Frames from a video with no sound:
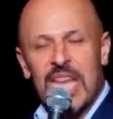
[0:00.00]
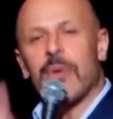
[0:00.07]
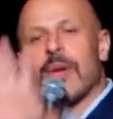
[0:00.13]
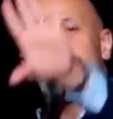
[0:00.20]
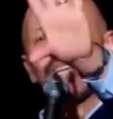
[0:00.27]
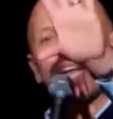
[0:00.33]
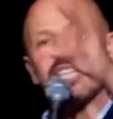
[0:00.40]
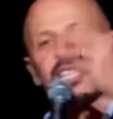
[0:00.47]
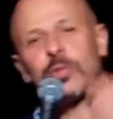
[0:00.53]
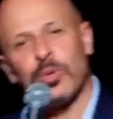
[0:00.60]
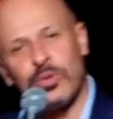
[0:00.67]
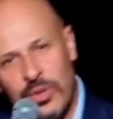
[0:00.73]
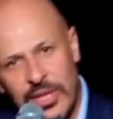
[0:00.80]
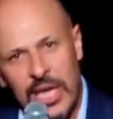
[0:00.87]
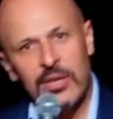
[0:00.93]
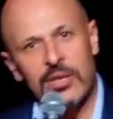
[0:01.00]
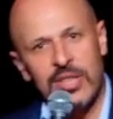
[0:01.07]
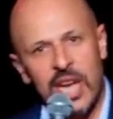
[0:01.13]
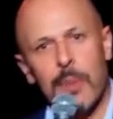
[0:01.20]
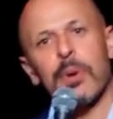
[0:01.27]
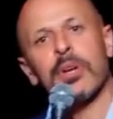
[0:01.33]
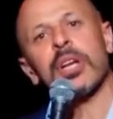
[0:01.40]
Anyway, sir, I just want to tell
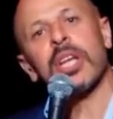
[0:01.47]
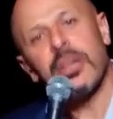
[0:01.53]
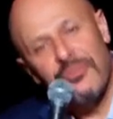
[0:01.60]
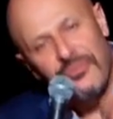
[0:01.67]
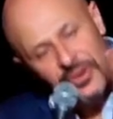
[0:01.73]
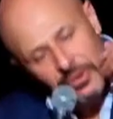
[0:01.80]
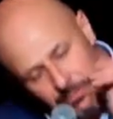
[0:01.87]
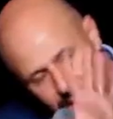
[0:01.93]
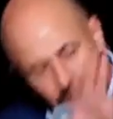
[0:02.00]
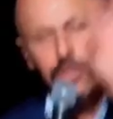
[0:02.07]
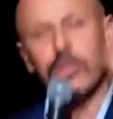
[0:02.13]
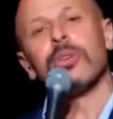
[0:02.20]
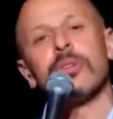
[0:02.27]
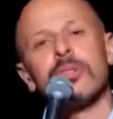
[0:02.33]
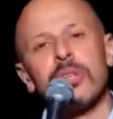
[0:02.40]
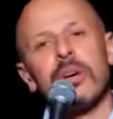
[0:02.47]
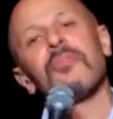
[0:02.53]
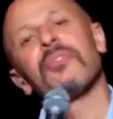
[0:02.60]
you, sir, I bought a gift from me to you,